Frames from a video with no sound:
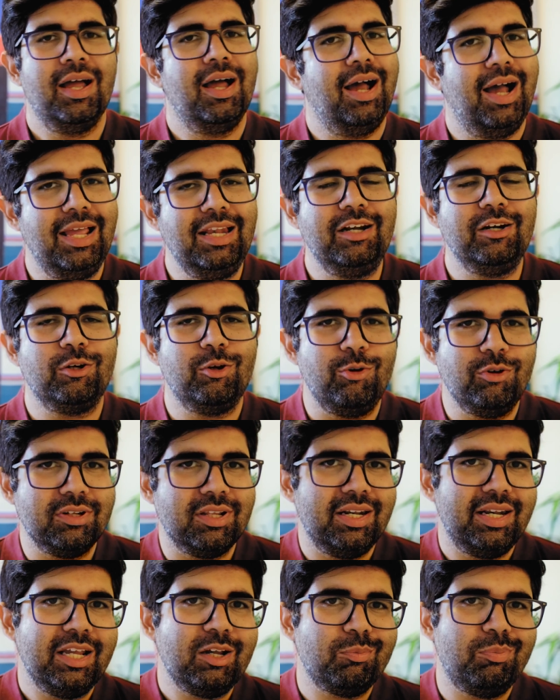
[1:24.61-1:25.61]
I'll include
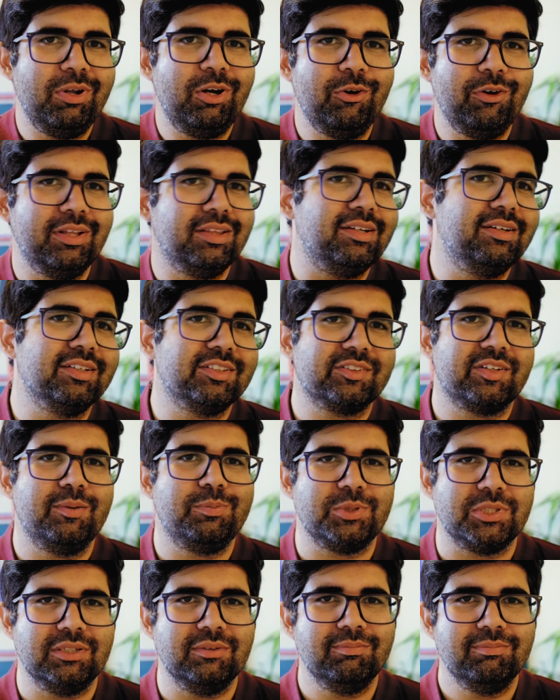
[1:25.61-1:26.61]
the link below in the
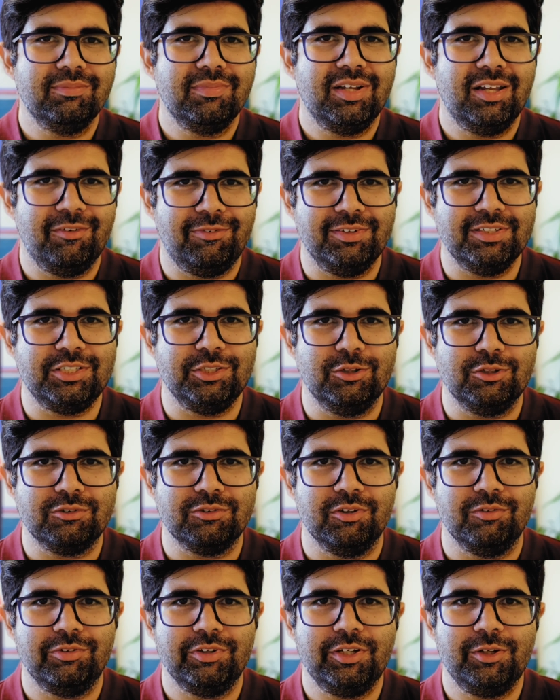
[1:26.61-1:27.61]
description if it's
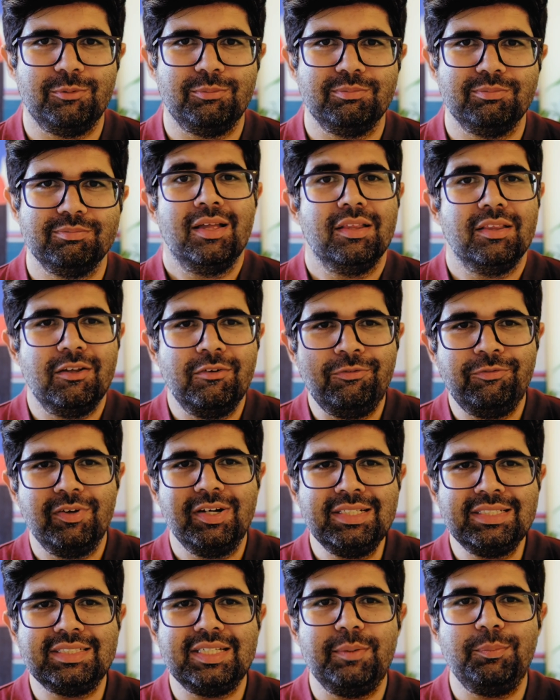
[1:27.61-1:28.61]
useful for you. The
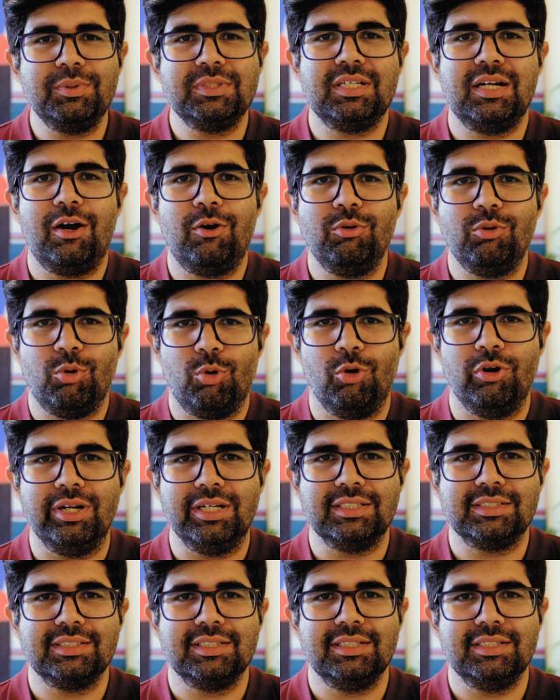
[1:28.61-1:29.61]
first tip is around
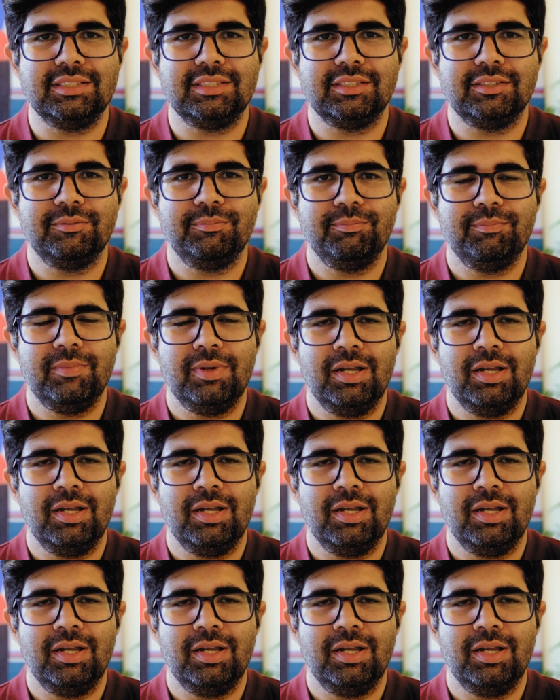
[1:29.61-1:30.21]
coding skills.